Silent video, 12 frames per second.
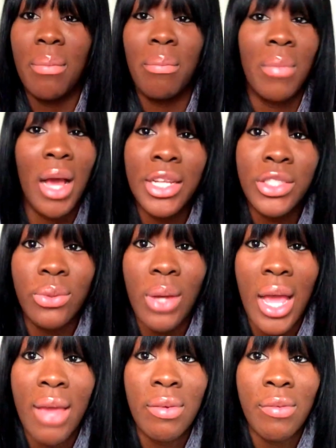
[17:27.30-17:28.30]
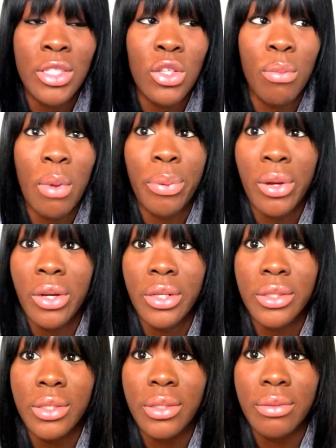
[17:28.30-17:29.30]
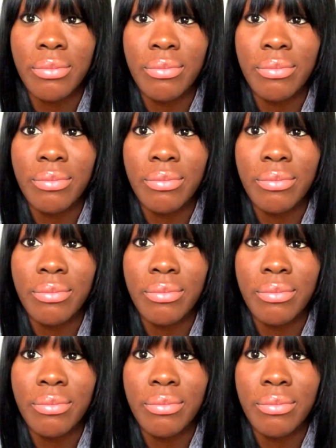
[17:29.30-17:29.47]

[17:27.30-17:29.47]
Mind you, I haven't even told my parents,